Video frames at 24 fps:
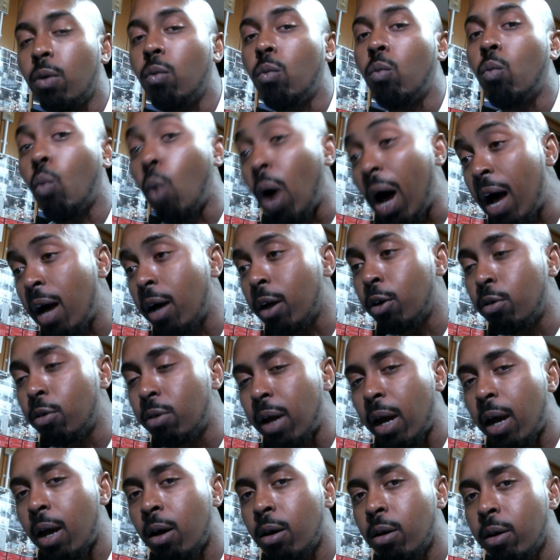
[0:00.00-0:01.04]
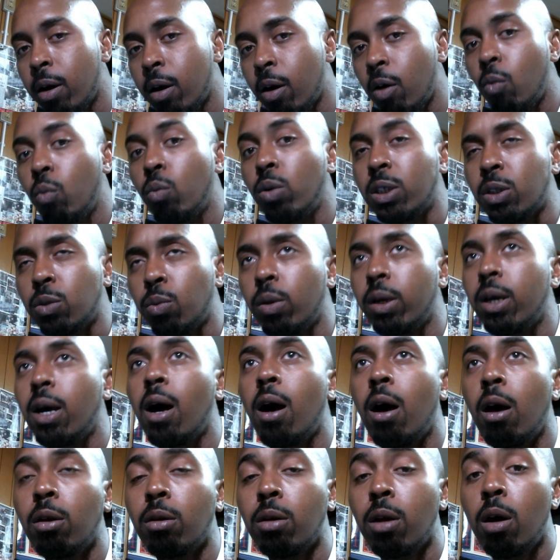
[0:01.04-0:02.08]
while you down there, which we
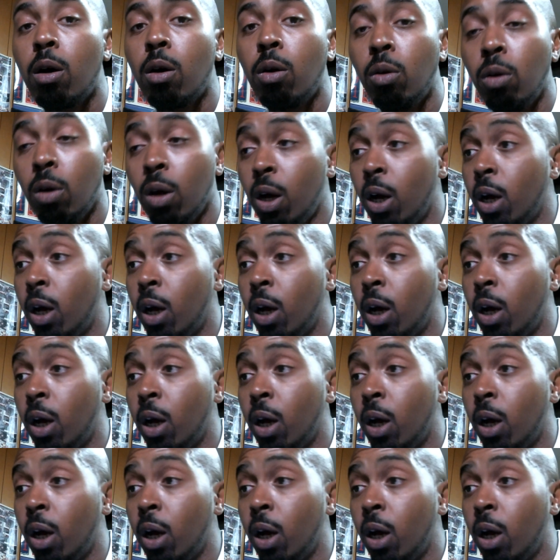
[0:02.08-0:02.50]
all know